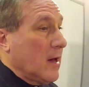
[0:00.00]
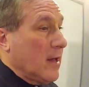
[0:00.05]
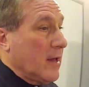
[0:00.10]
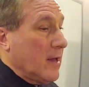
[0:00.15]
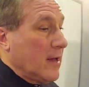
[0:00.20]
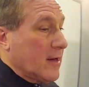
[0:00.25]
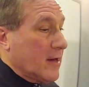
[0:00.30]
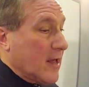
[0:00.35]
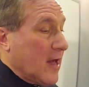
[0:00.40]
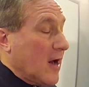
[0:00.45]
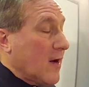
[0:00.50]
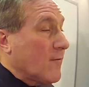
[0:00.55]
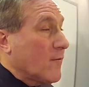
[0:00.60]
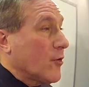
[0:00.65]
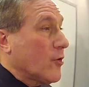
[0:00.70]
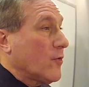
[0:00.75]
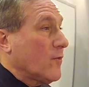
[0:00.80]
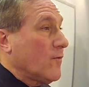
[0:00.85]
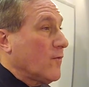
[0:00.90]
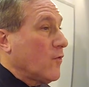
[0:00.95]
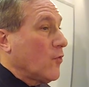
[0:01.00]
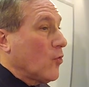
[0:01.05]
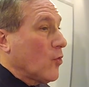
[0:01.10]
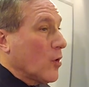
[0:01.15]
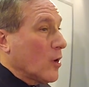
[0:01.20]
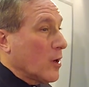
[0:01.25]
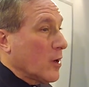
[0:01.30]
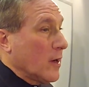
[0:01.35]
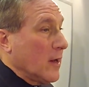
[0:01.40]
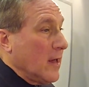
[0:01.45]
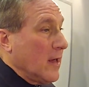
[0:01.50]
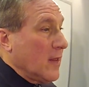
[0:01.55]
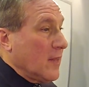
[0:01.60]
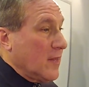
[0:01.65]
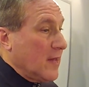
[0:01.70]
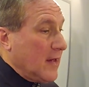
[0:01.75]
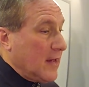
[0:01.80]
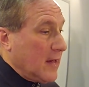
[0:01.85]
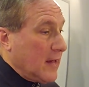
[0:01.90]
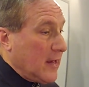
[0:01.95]
it covered for
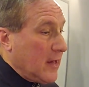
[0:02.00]
the